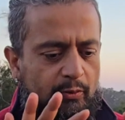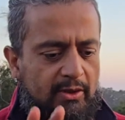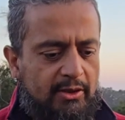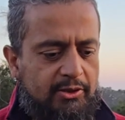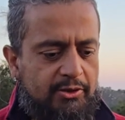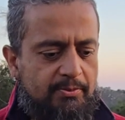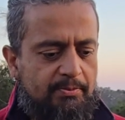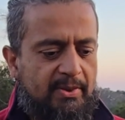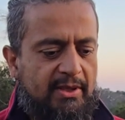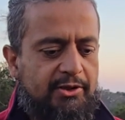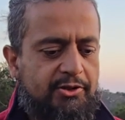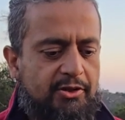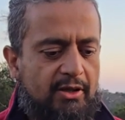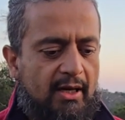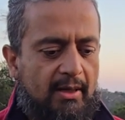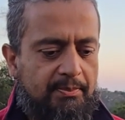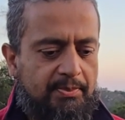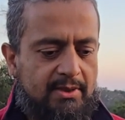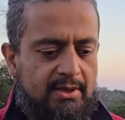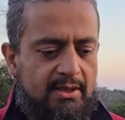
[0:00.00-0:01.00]
will be
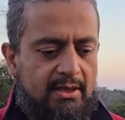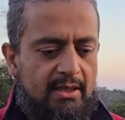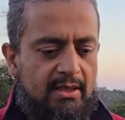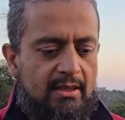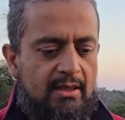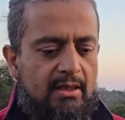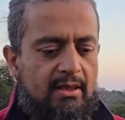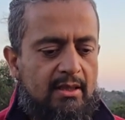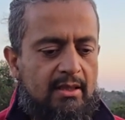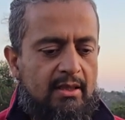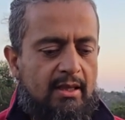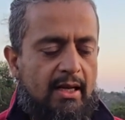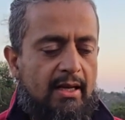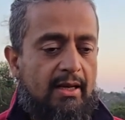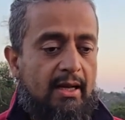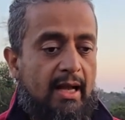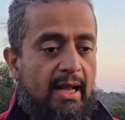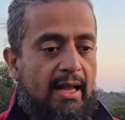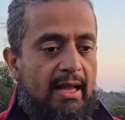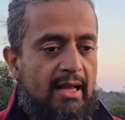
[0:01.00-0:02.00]
dropped,
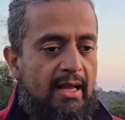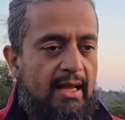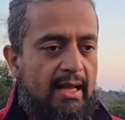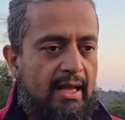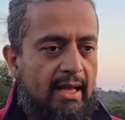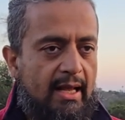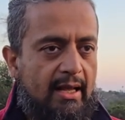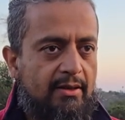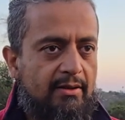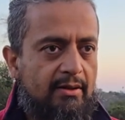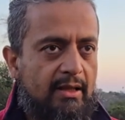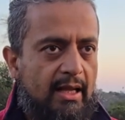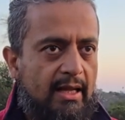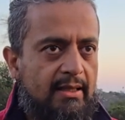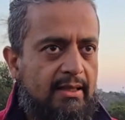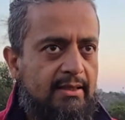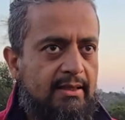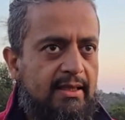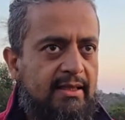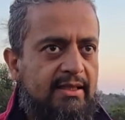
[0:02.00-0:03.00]
and
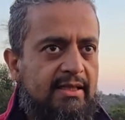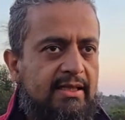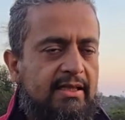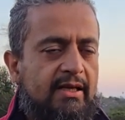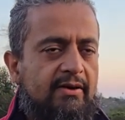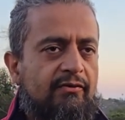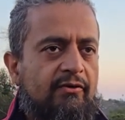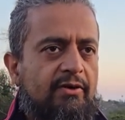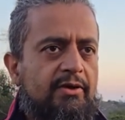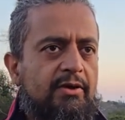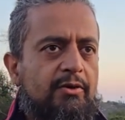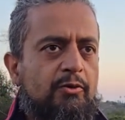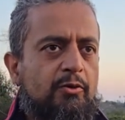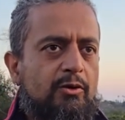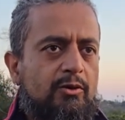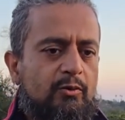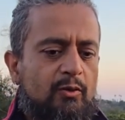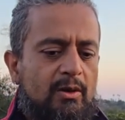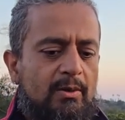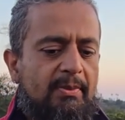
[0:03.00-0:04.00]
anything needed for your
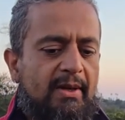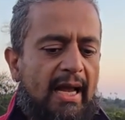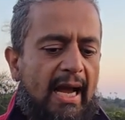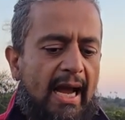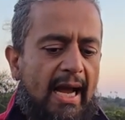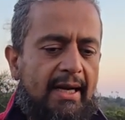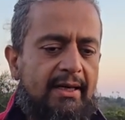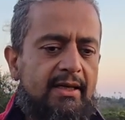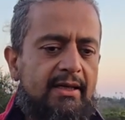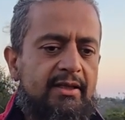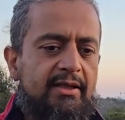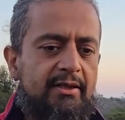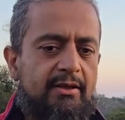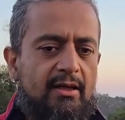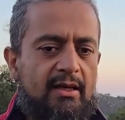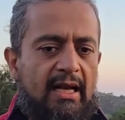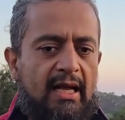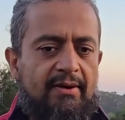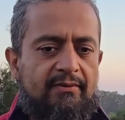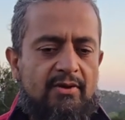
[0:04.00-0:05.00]
growth will be added in
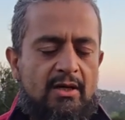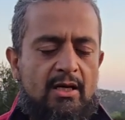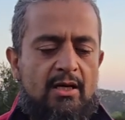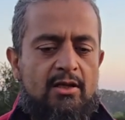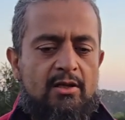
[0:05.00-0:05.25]
your life.